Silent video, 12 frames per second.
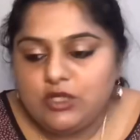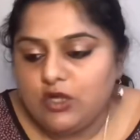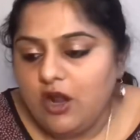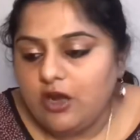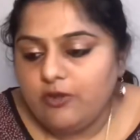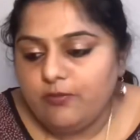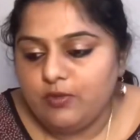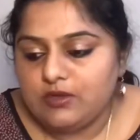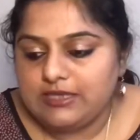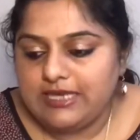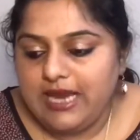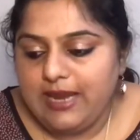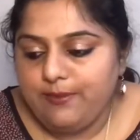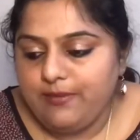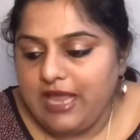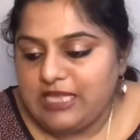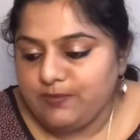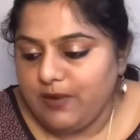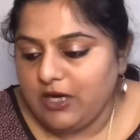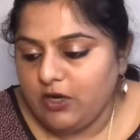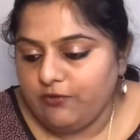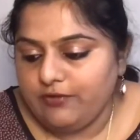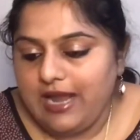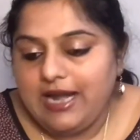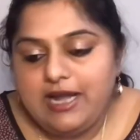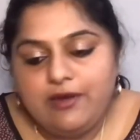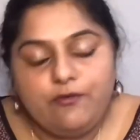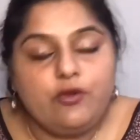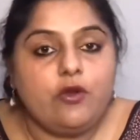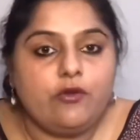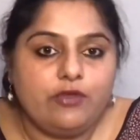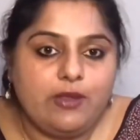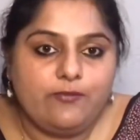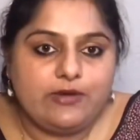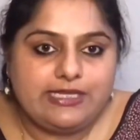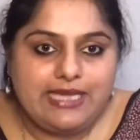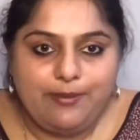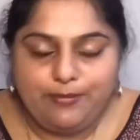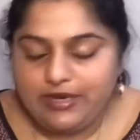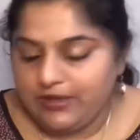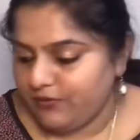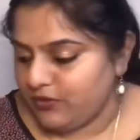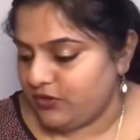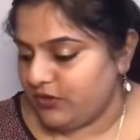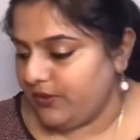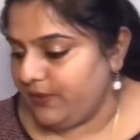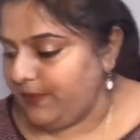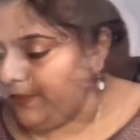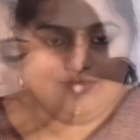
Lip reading: So a lot of books came as part of that, and few of them were separate for sure.